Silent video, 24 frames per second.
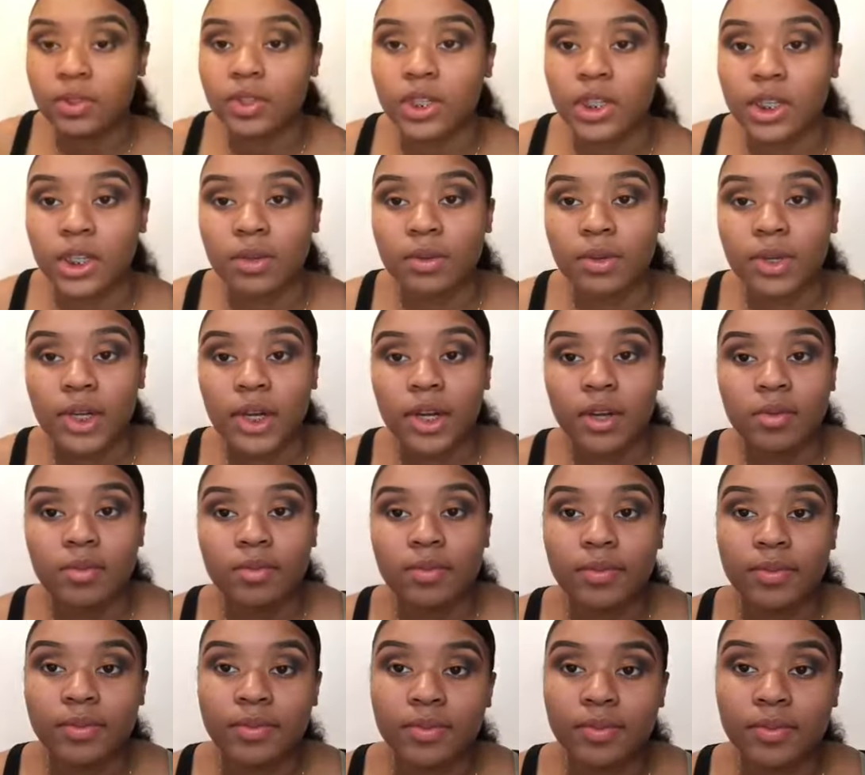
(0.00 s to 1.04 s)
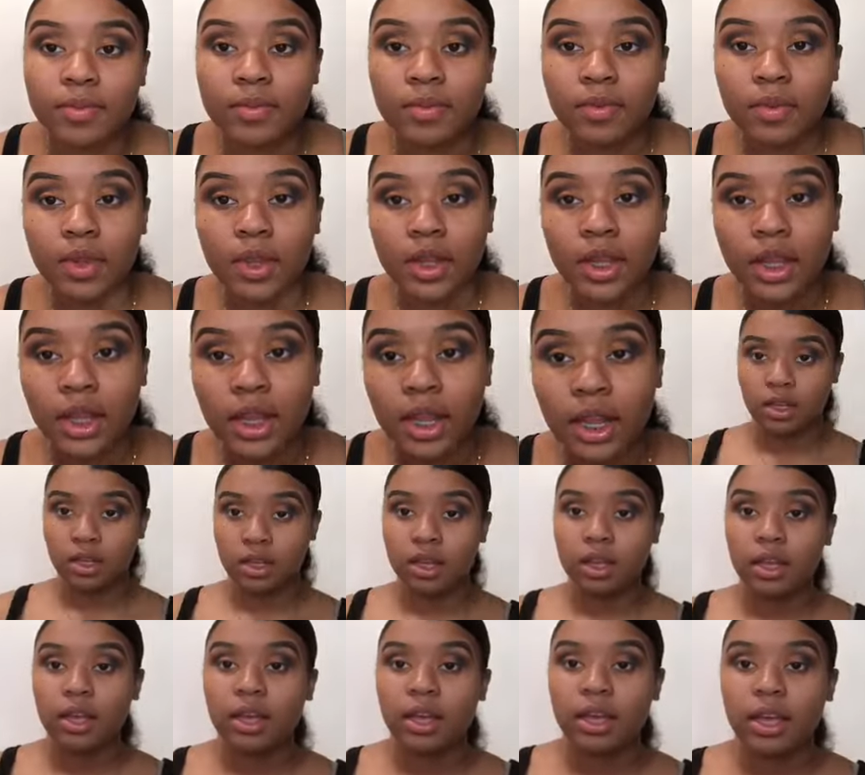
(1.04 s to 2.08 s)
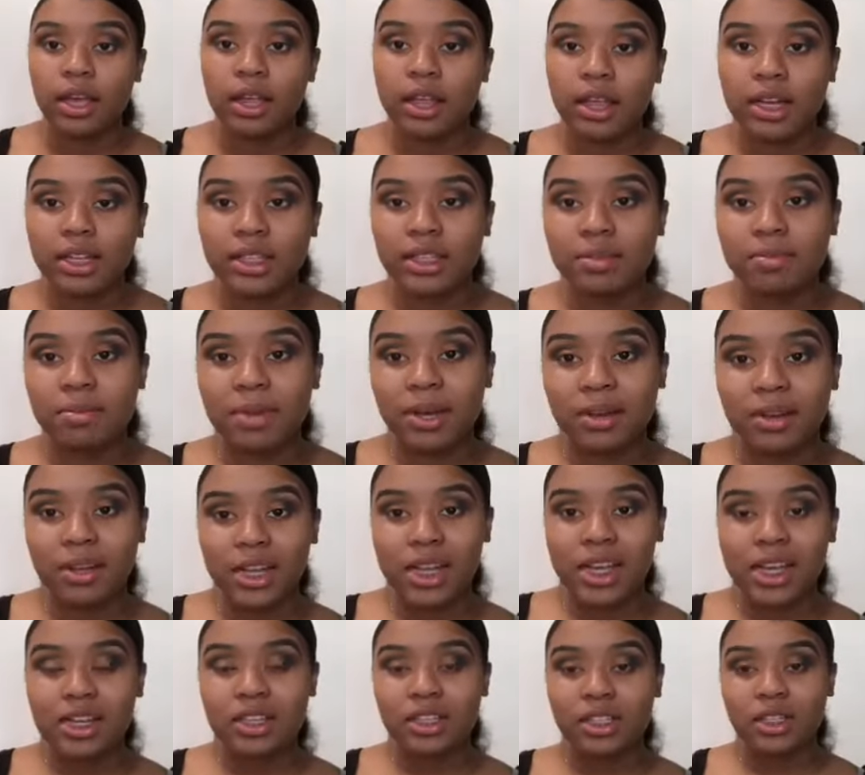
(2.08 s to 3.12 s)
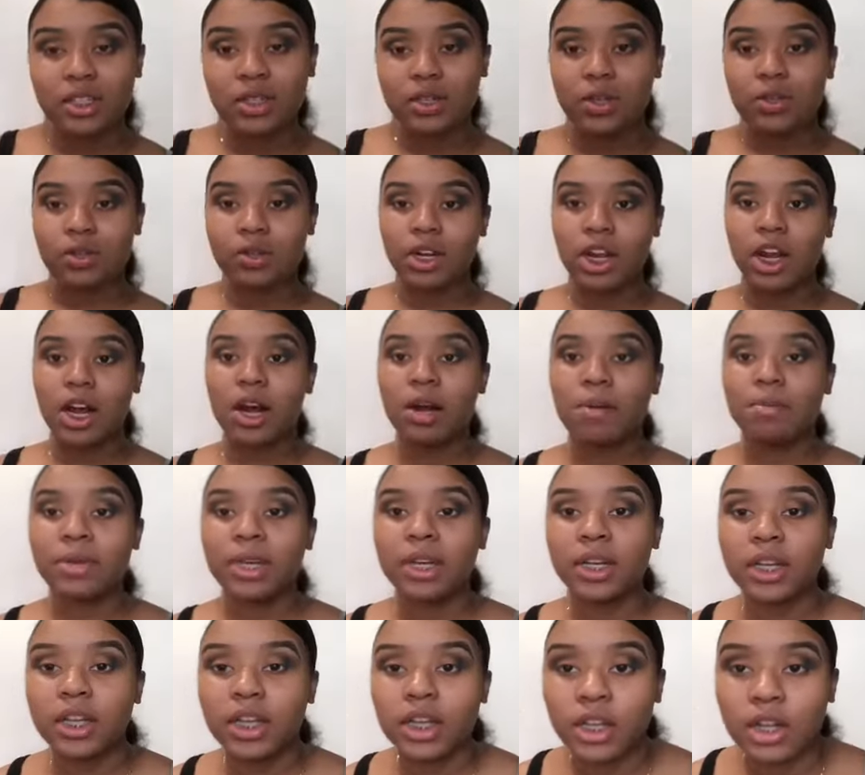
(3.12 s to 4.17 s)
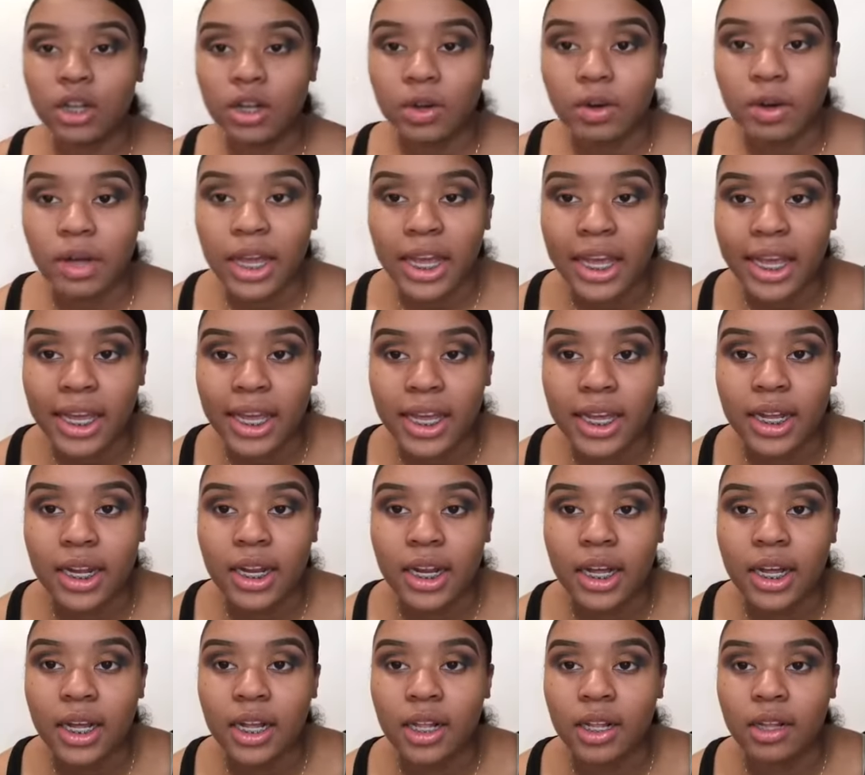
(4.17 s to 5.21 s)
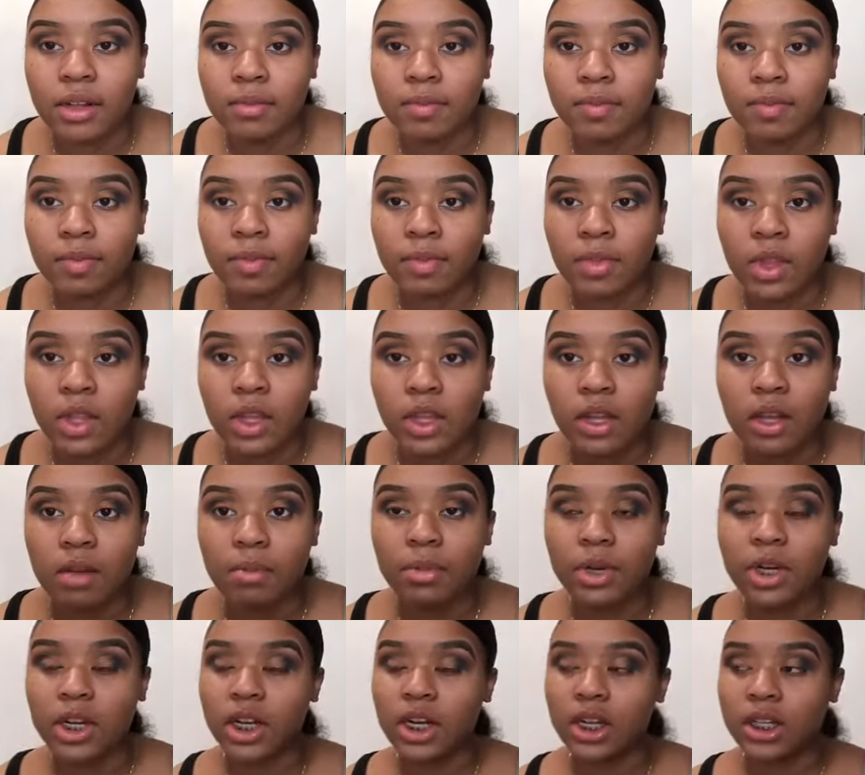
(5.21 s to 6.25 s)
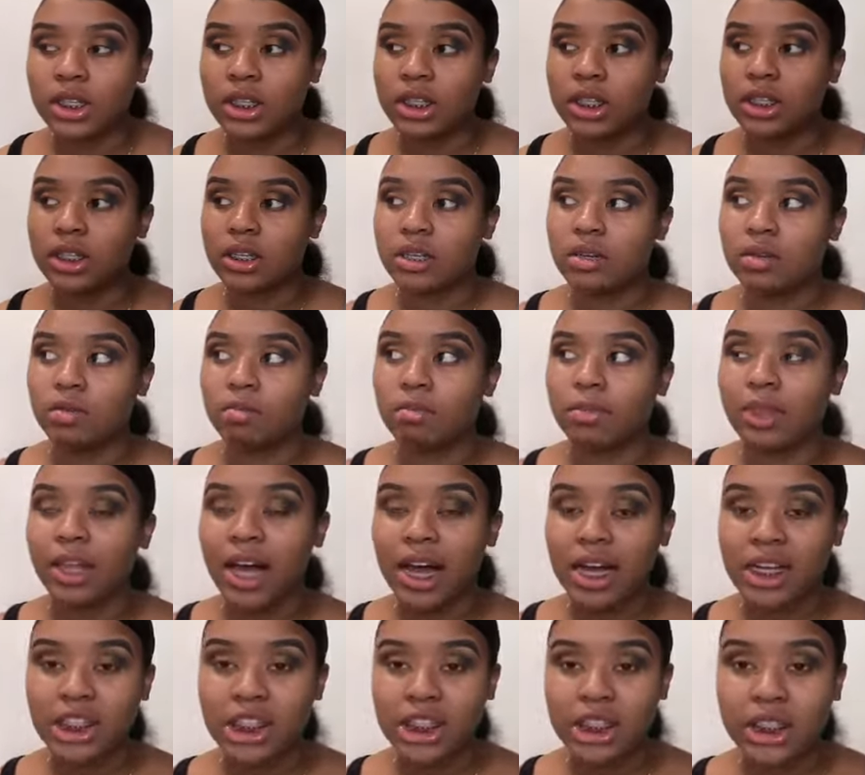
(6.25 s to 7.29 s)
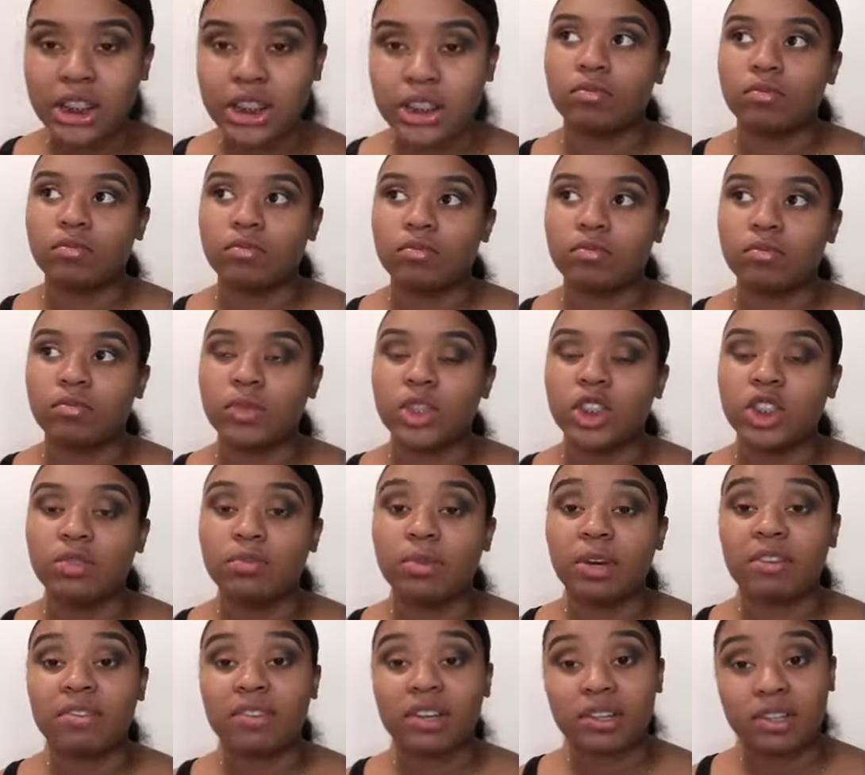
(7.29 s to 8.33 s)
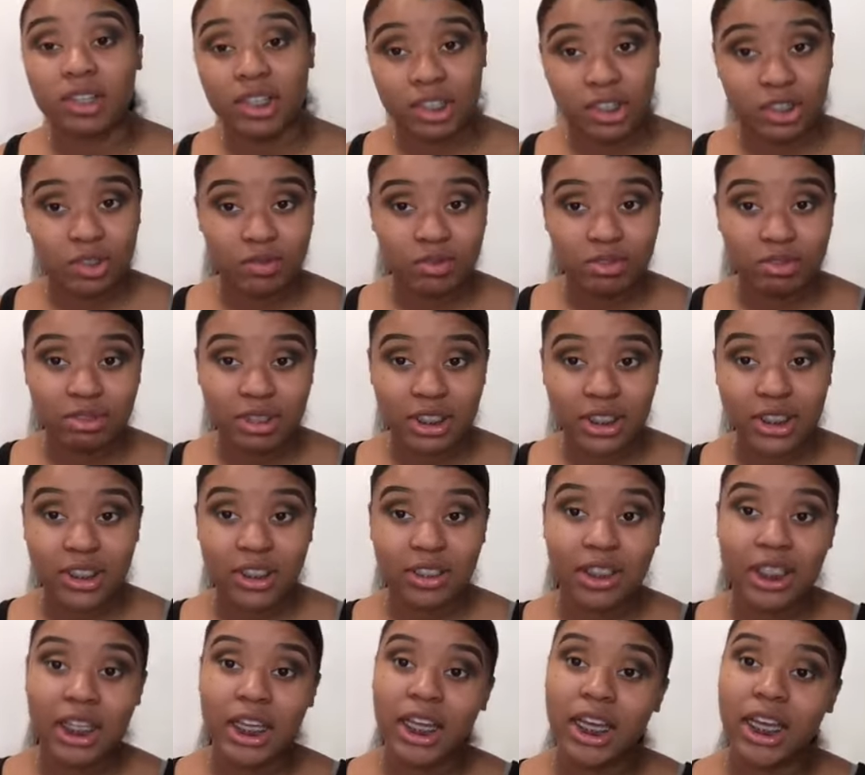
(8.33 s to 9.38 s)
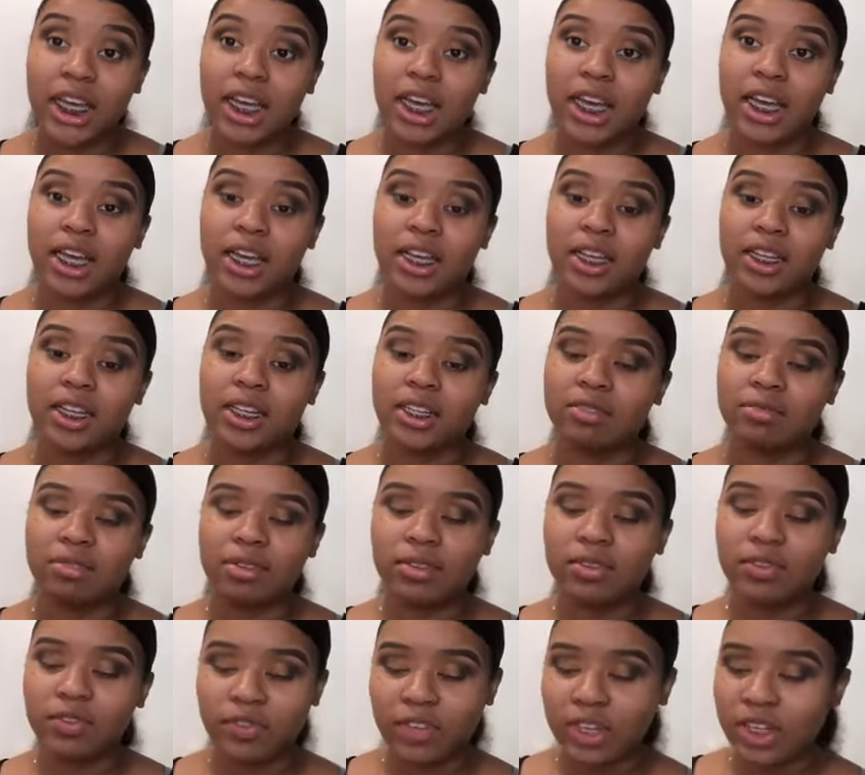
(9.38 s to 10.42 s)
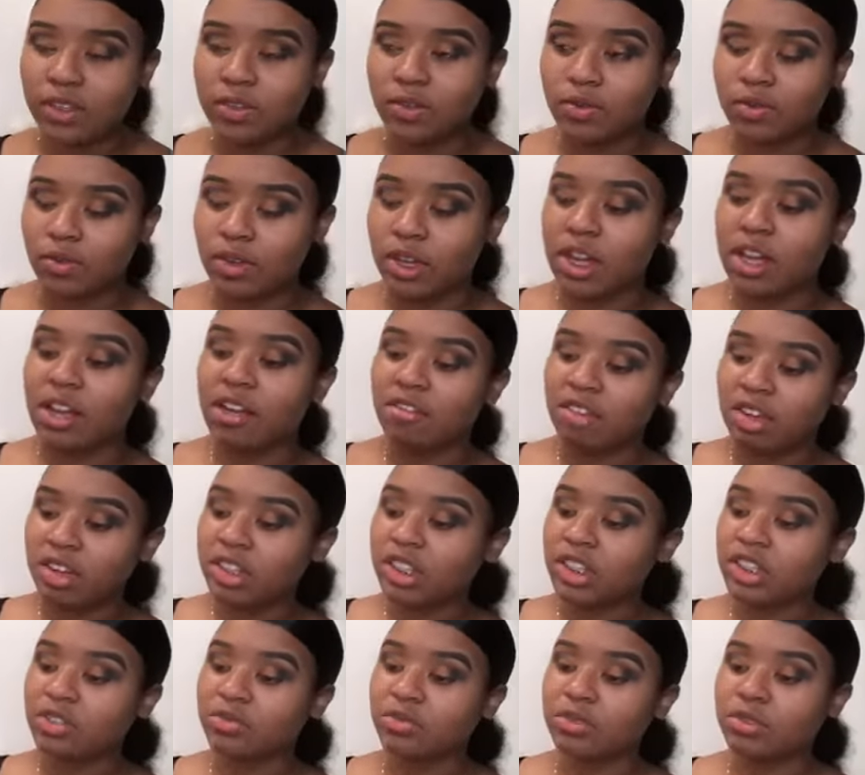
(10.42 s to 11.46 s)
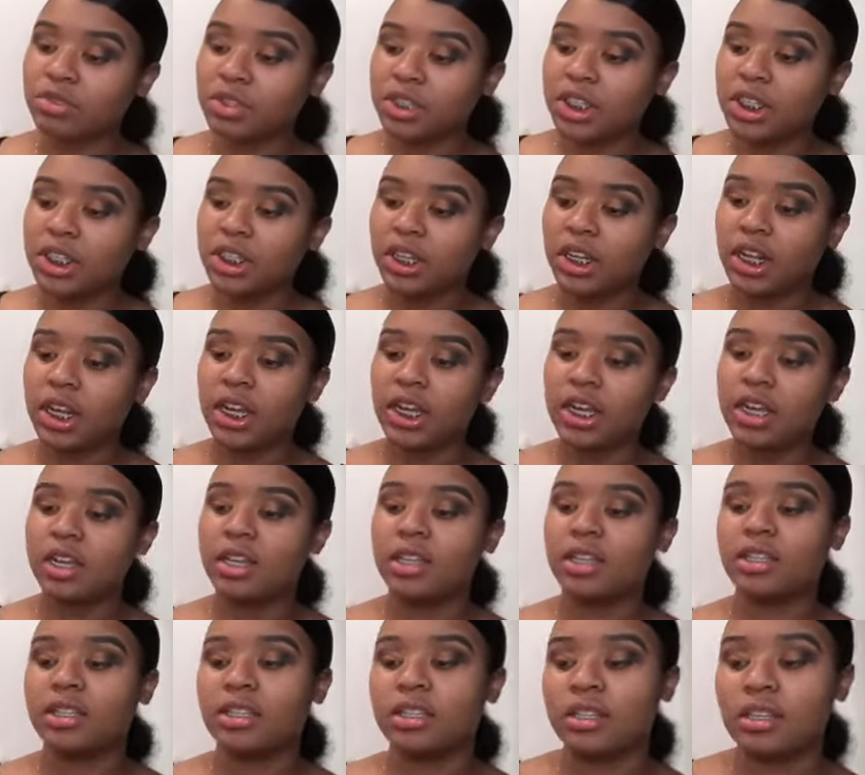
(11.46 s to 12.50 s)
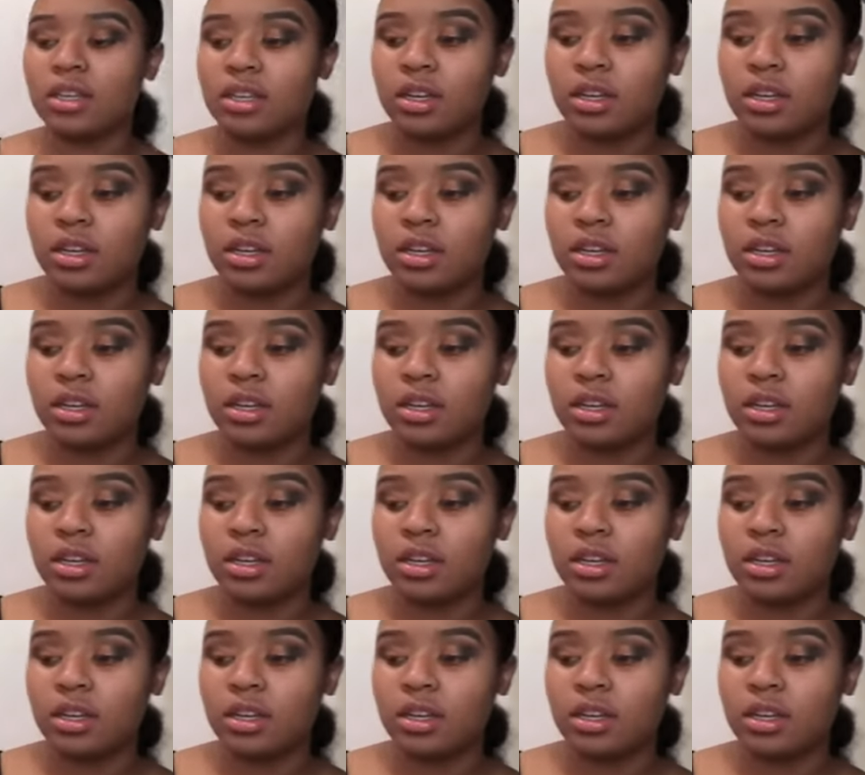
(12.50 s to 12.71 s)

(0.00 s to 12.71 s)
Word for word: There we go. And that's about it. So now I'm gonna go and um, put on some lashes, do my foundation routine, and because my foundation routine is